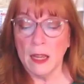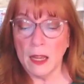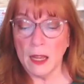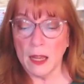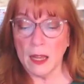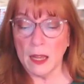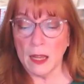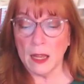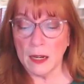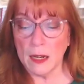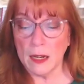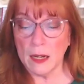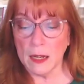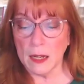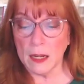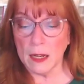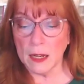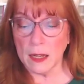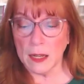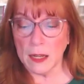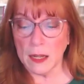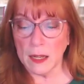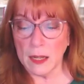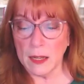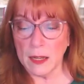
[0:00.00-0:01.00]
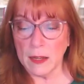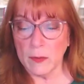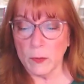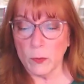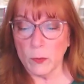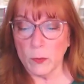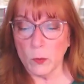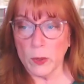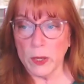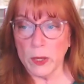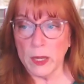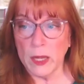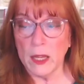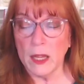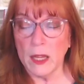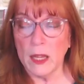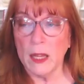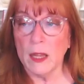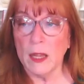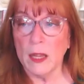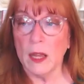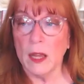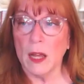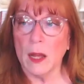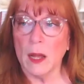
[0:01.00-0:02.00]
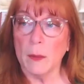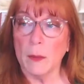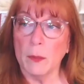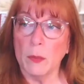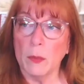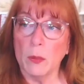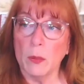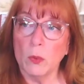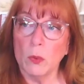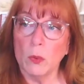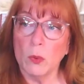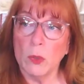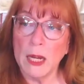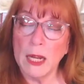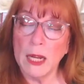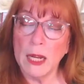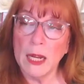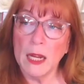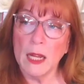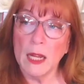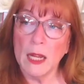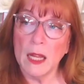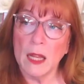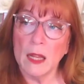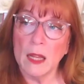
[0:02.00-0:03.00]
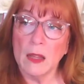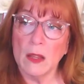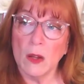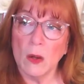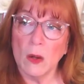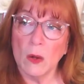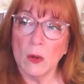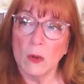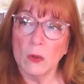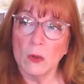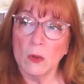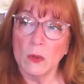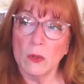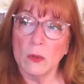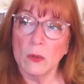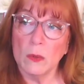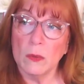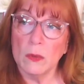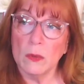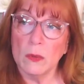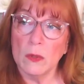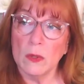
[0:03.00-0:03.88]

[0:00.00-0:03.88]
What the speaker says: And if we bring those